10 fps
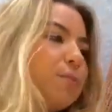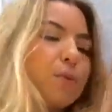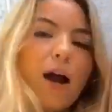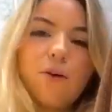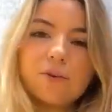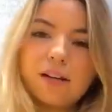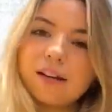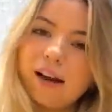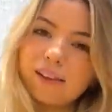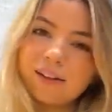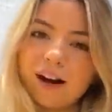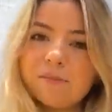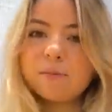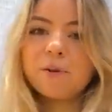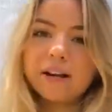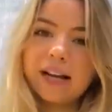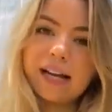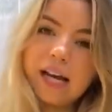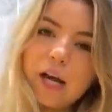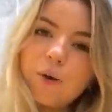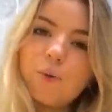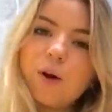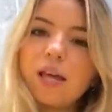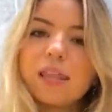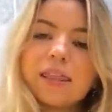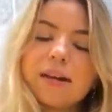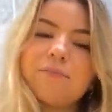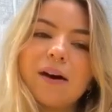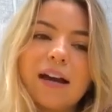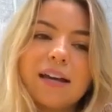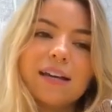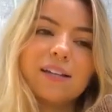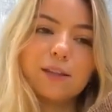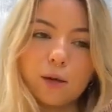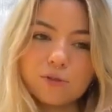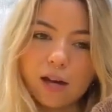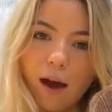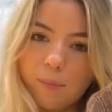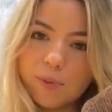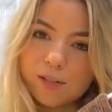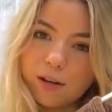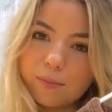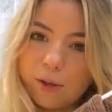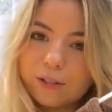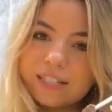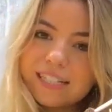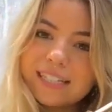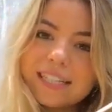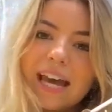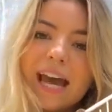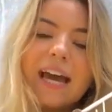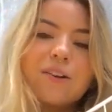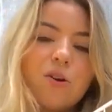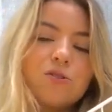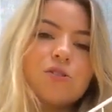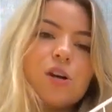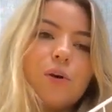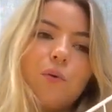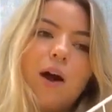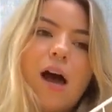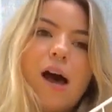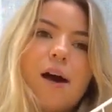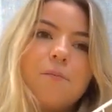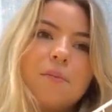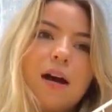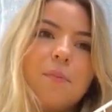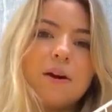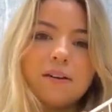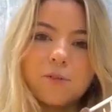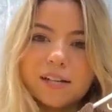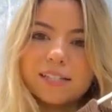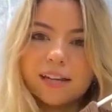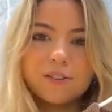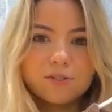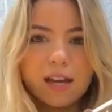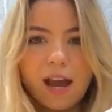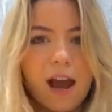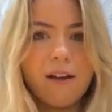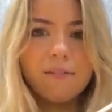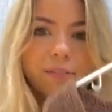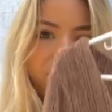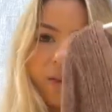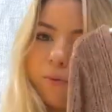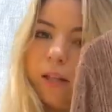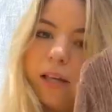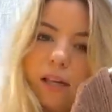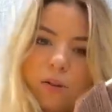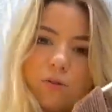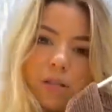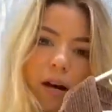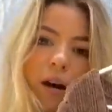brown color. I've been wearing it with my low top Doc Martens, and also a pair of white sandals I have look really cute.